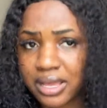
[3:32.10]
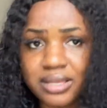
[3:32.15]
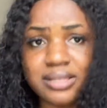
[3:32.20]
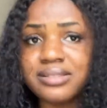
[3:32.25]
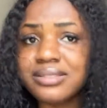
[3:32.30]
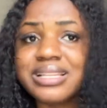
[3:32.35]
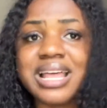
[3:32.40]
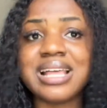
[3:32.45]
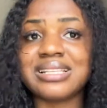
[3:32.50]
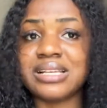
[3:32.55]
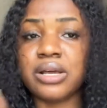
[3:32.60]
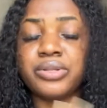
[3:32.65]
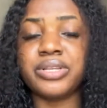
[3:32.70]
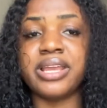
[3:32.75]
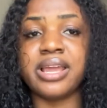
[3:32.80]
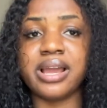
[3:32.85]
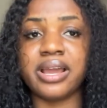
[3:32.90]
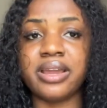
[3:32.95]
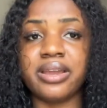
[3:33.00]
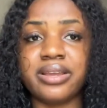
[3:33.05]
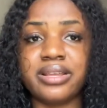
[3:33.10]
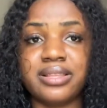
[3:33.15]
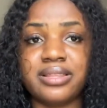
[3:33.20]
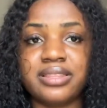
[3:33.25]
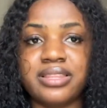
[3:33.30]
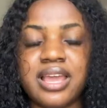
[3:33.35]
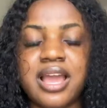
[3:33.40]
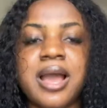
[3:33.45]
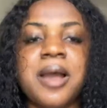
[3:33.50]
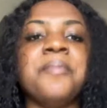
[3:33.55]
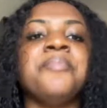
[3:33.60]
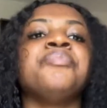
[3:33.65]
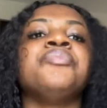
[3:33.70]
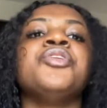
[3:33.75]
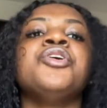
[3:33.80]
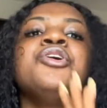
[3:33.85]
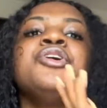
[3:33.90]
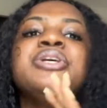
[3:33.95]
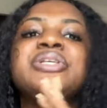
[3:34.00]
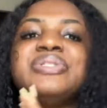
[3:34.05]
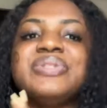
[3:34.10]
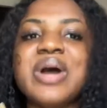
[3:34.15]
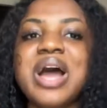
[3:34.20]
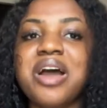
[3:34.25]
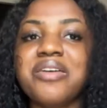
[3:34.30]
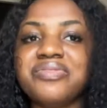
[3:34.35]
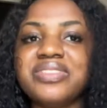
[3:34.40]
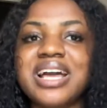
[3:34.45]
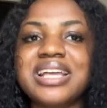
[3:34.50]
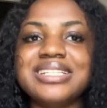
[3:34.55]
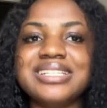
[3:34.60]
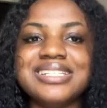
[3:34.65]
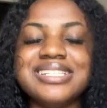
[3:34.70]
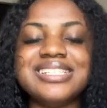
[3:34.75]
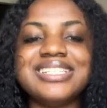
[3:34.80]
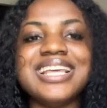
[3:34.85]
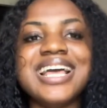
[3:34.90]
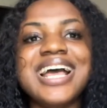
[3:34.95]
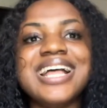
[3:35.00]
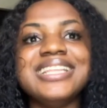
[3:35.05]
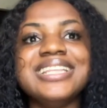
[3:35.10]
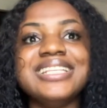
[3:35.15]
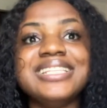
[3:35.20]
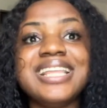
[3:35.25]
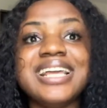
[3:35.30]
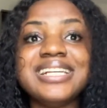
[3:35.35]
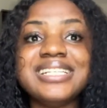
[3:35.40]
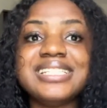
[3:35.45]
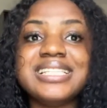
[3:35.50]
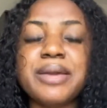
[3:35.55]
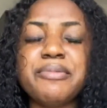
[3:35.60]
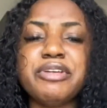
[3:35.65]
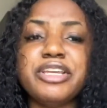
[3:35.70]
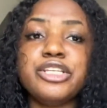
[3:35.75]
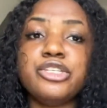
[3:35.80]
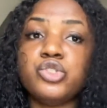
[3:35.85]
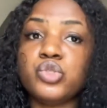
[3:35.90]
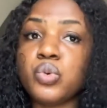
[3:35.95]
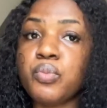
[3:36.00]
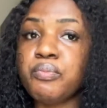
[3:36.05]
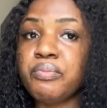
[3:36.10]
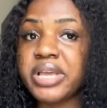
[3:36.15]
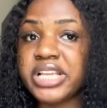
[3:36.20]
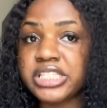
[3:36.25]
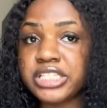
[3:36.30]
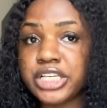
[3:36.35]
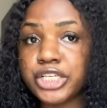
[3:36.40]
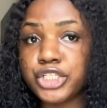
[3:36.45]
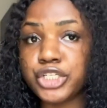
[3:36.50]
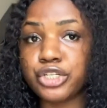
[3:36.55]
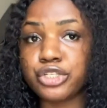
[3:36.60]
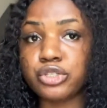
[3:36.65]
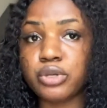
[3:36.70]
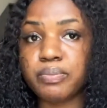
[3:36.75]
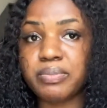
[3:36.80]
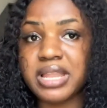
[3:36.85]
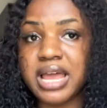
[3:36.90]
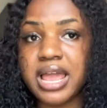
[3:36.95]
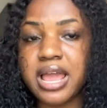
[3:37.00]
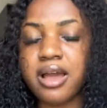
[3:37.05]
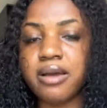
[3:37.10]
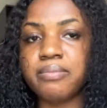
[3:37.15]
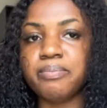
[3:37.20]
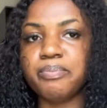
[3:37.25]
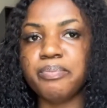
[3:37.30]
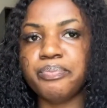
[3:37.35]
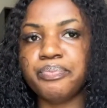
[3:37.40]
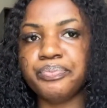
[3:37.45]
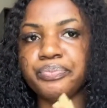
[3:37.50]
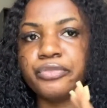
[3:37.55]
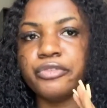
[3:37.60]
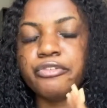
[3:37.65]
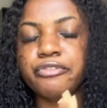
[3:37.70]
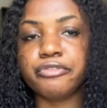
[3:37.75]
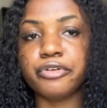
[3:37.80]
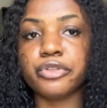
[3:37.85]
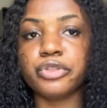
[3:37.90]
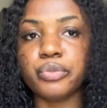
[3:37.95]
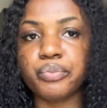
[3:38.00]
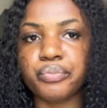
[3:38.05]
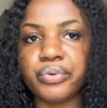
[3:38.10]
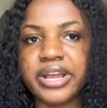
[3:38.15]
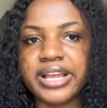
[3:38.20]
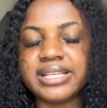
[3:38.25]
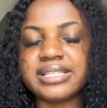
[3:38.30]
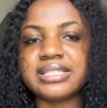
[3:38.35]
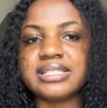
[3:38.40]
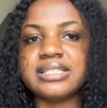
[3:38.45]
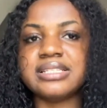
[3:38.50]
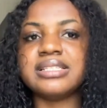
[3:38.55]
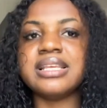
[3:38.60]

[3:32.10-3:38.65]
That's how they are. So after this, the next step is to message your supplier for the price list.